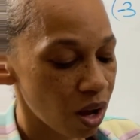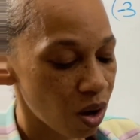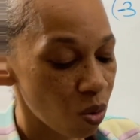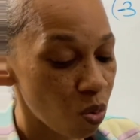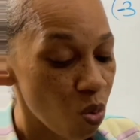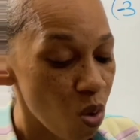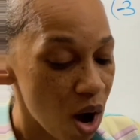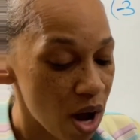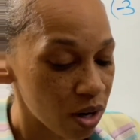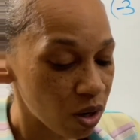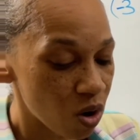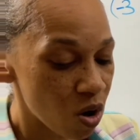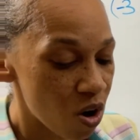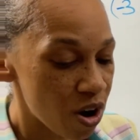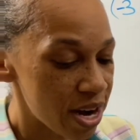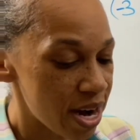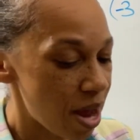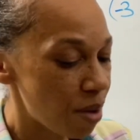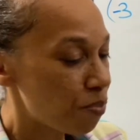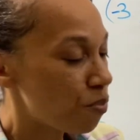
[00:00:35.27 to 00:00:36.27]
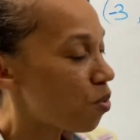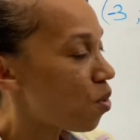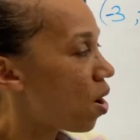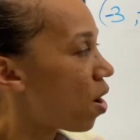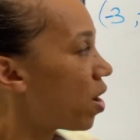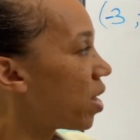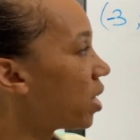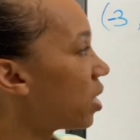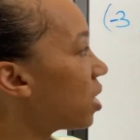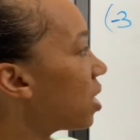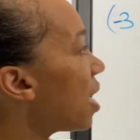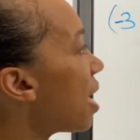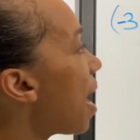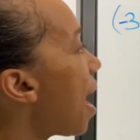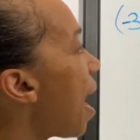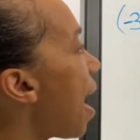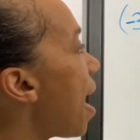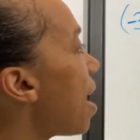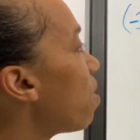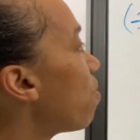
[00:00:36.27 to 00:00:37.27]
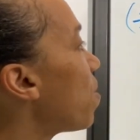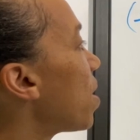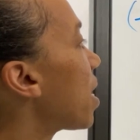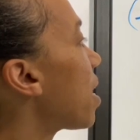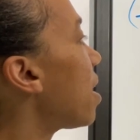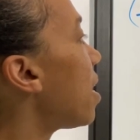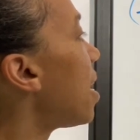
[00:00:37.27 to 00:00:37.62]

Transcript: one coordinate point, and we can